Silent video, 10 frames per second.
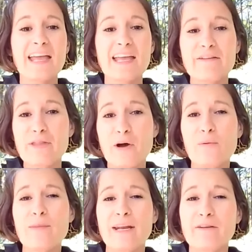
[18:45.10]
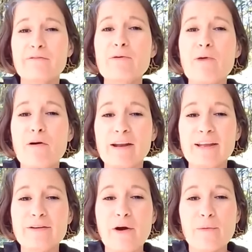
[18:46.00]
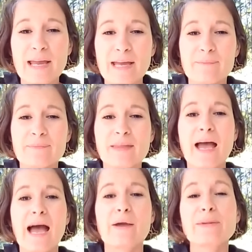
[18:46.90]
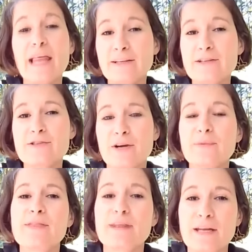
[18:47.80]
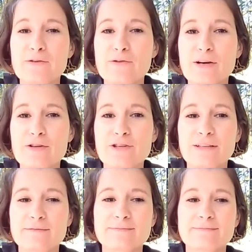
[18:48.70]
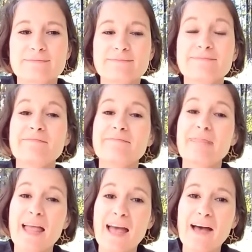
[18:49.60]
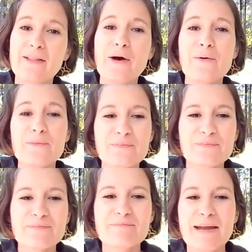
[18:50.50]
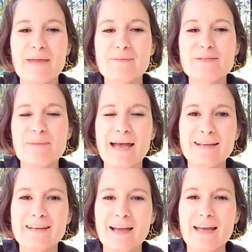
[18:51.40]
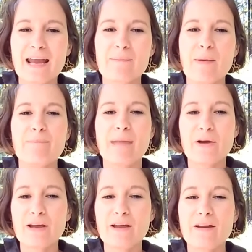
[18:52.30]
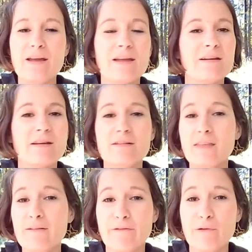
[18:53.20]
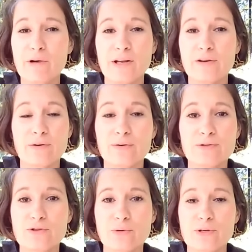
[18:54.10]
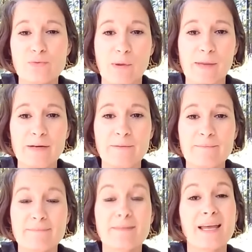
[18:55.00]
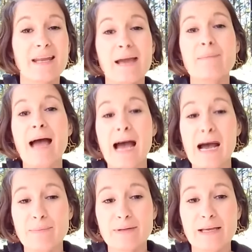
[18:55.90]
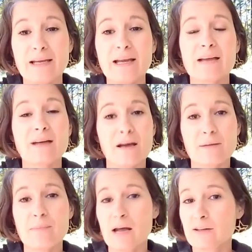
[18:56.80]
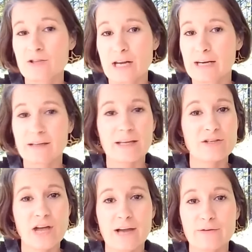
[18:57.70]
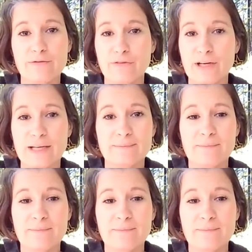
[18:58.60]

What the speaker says: Even though many of you already know me, I would like to start with an introduction. Hello, my name is Meg, and I am a married, nearly 40-year-old Jewish woman, and I am happily and unapologetically child-free.